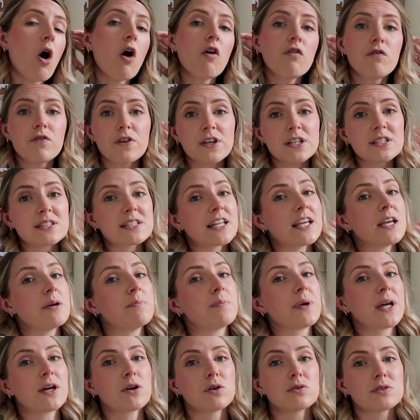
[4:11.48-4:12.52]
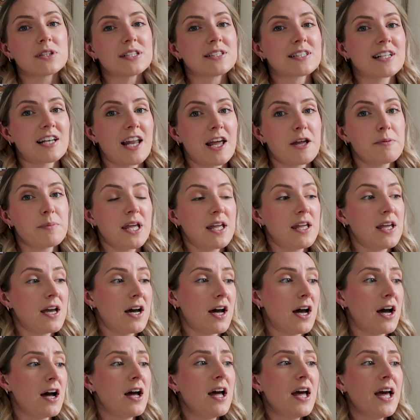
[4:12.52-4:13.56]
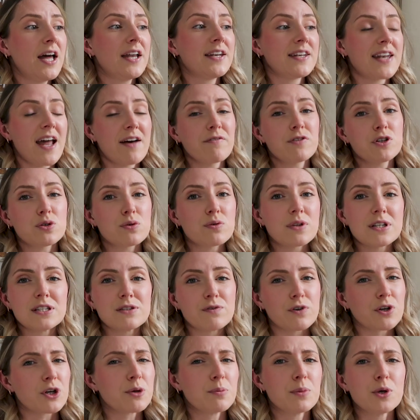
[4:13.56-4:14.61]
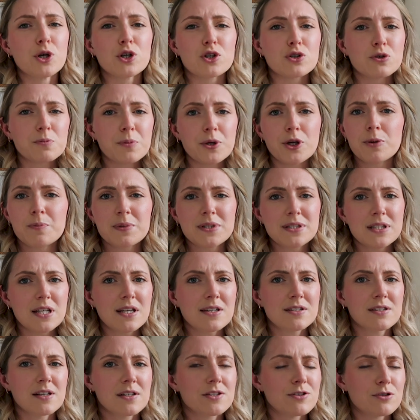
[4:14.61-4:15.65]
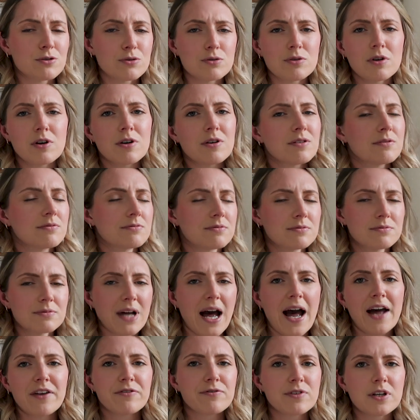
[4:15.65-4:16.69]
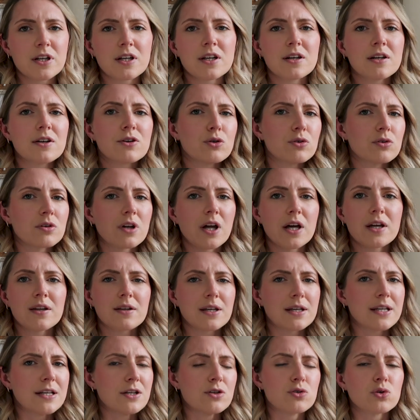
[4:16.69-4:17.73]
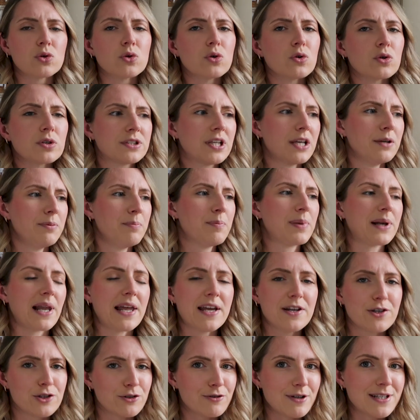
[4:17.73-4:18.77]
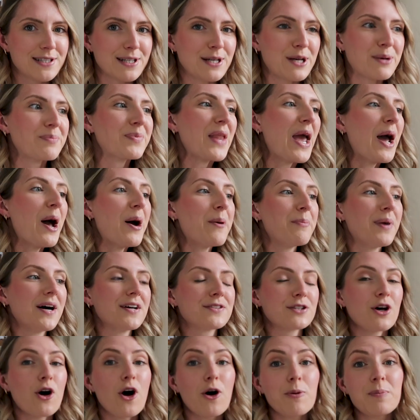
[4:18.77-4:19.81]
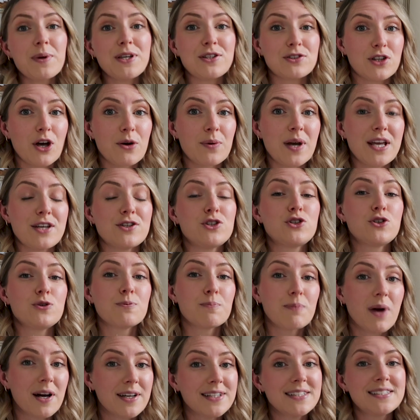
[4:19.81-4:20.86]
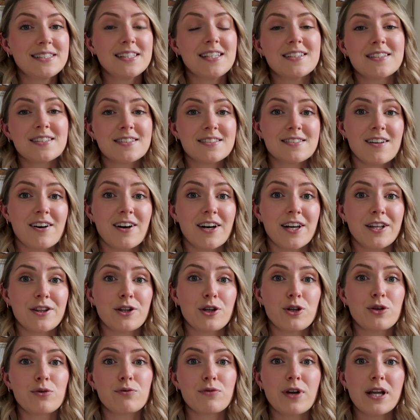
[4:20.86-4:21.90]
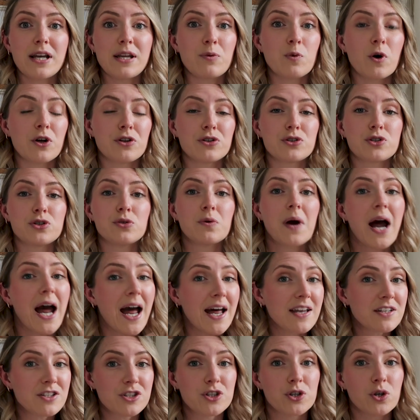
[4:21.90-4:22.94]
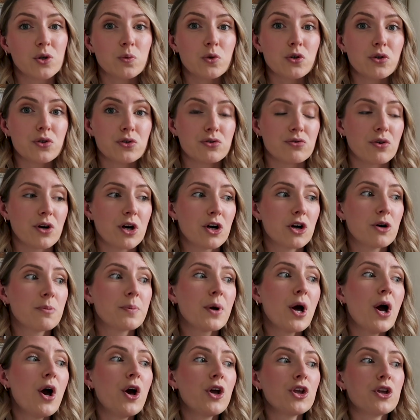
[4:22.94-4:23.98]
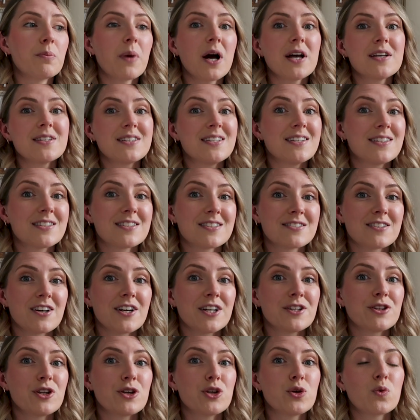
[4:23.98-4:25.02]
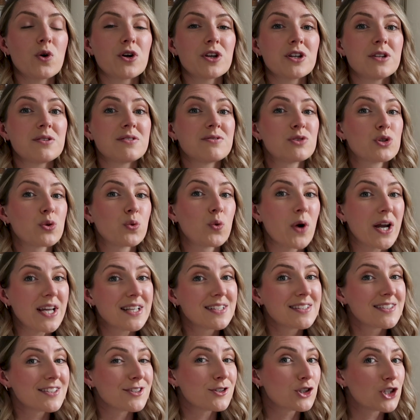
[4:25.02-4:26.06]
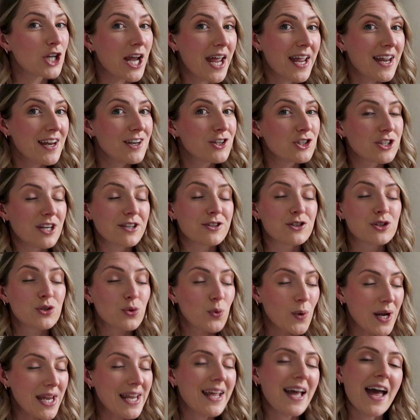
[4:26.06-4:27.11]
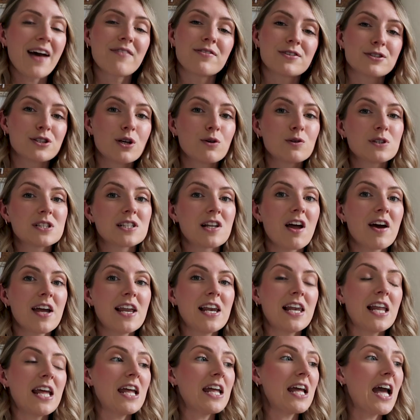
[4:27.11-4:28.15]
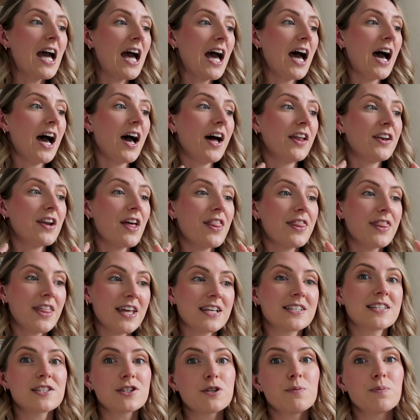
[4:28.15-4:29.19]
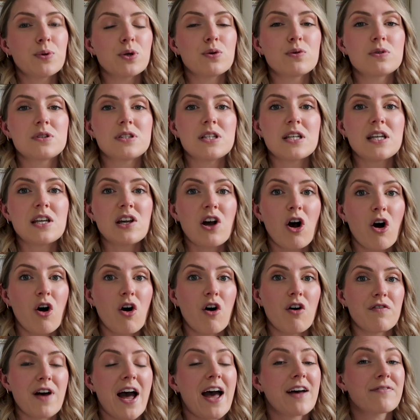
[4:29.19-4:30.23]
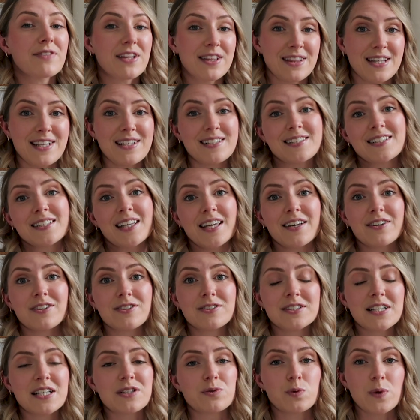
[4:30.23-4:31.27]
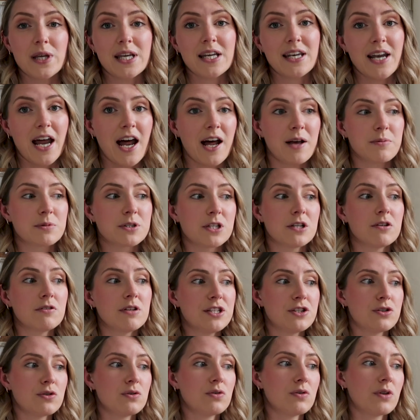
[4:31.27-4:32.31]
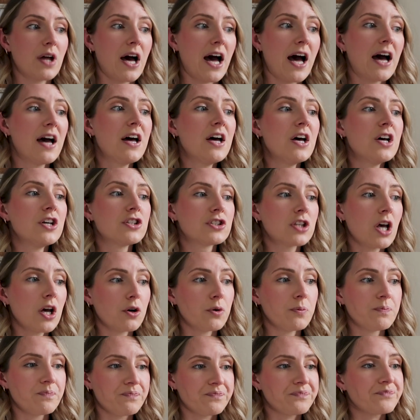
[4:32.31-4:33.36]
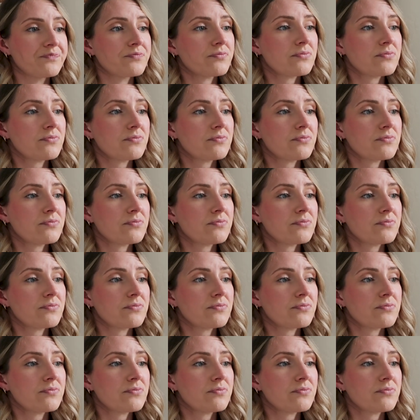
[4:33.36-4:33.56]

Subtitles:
Obviously, a big old disclaimer here, never do this for commercial purposes. I do not advocate or endorse plagiarism, but as a hobby sewist, you might see a design that you really want to add to your wardrobe. You might see a design that you want to twist and change and tweak ever so slightly, and this is the beauty of having these skills, is we can absolutely do that. So